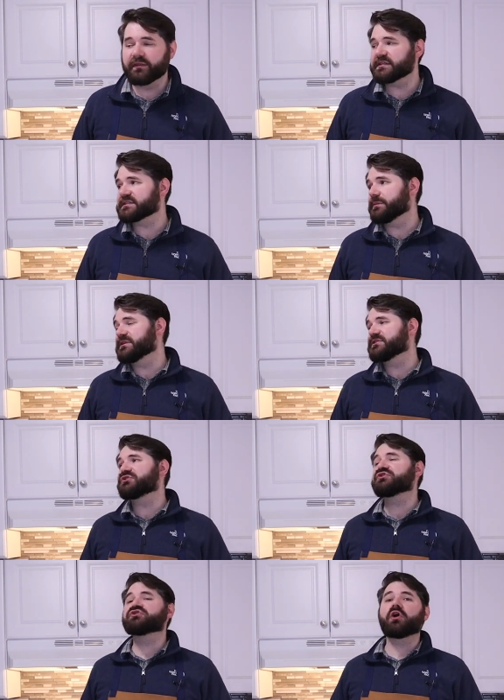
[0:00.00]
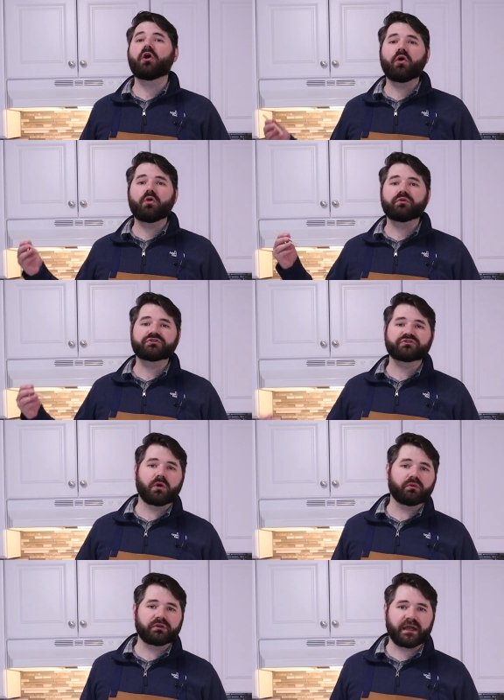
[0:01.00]
This is gonna be so,
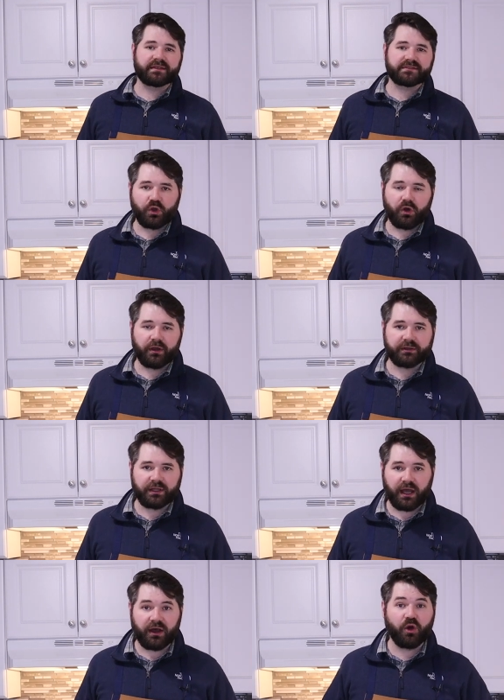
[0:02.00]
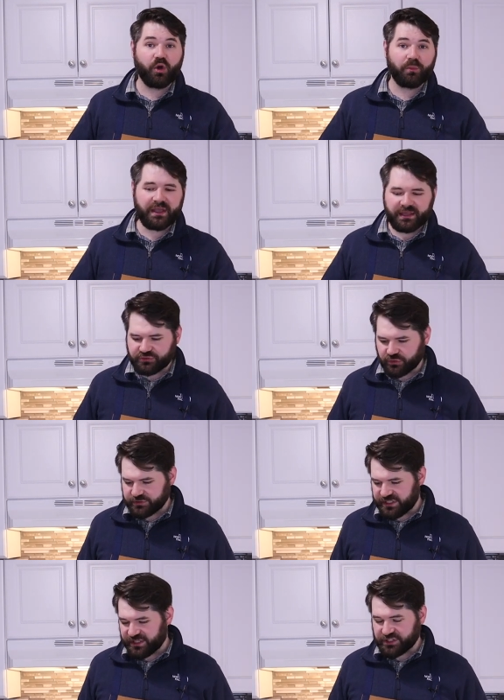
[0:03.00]
so nice on a homemade
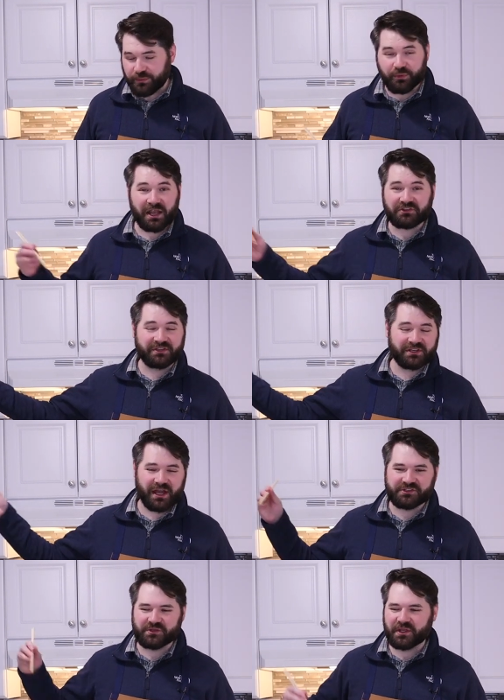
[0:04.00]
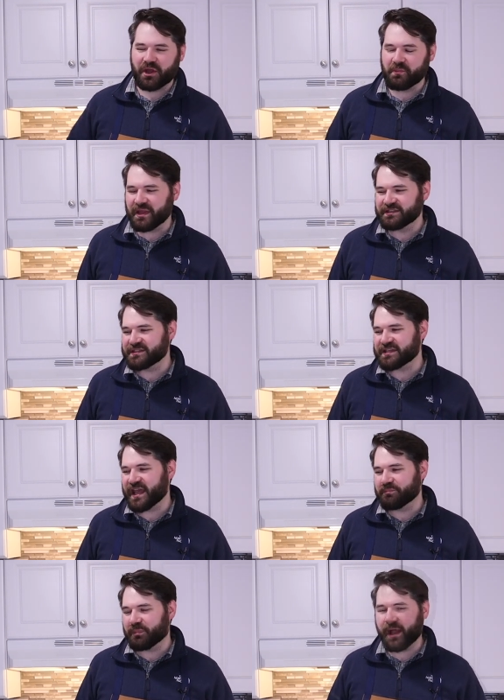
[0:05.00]
tortilla chip. We're actually not doing homemade
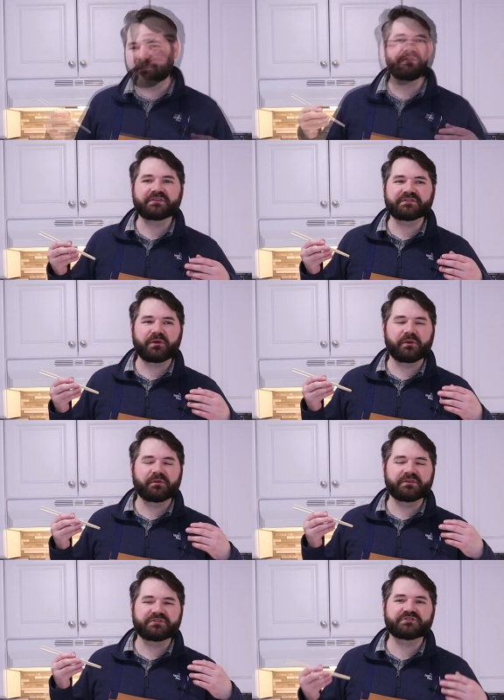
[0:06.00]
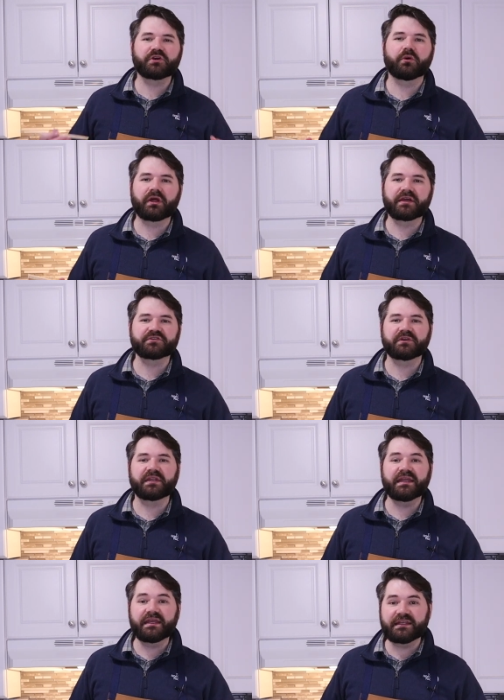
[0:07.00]
today, but this is going to be so nice
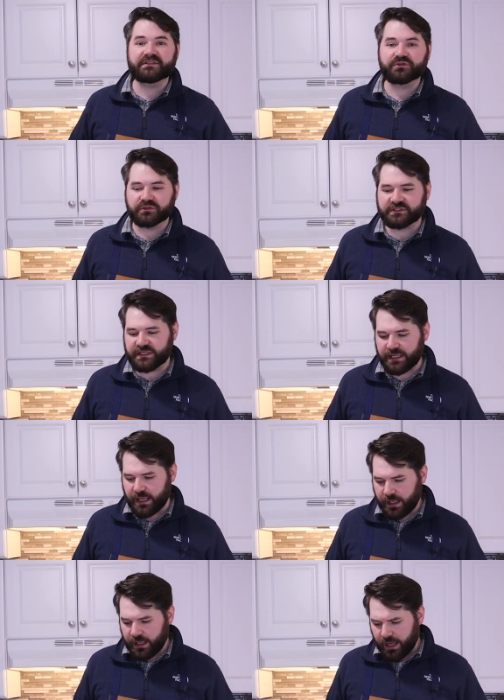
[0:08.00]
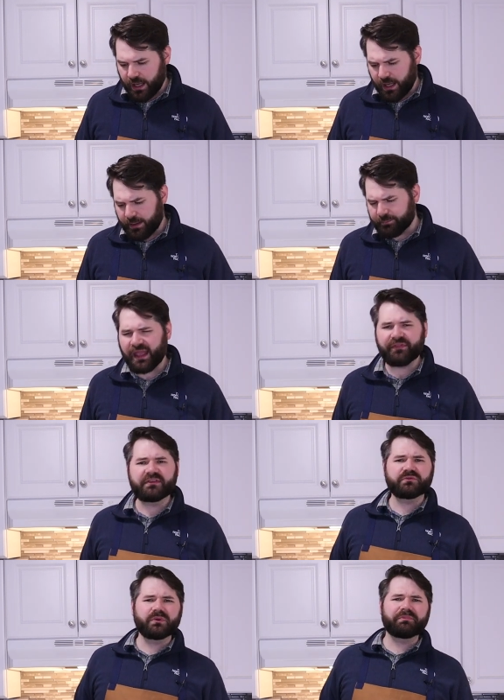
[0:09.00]
on any tortilla. Um, man,
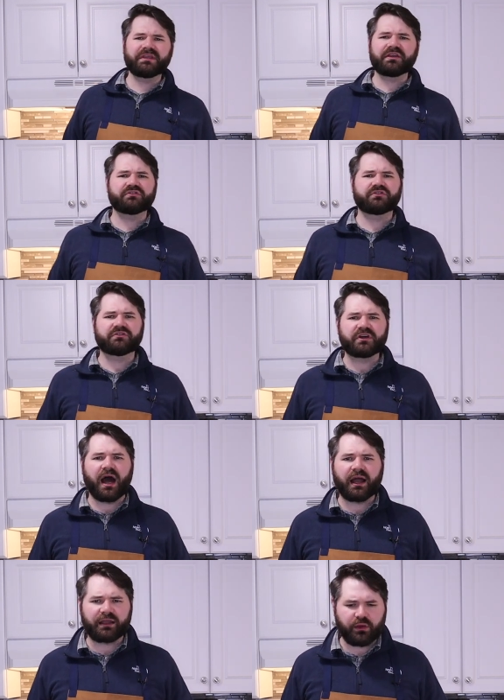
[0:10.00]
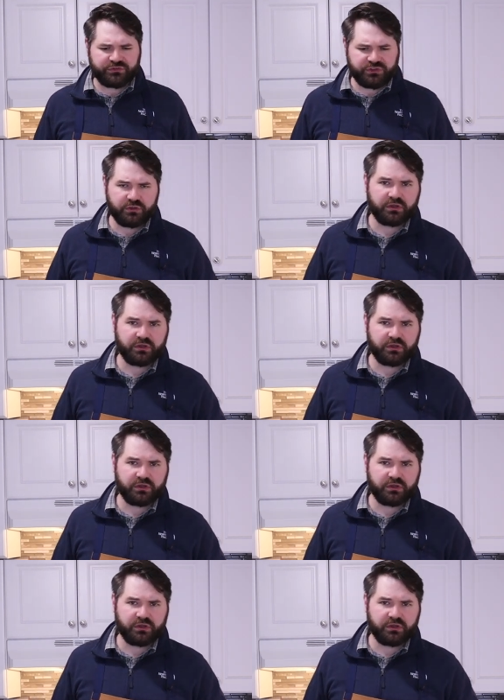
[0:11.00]
these would be good tacos too.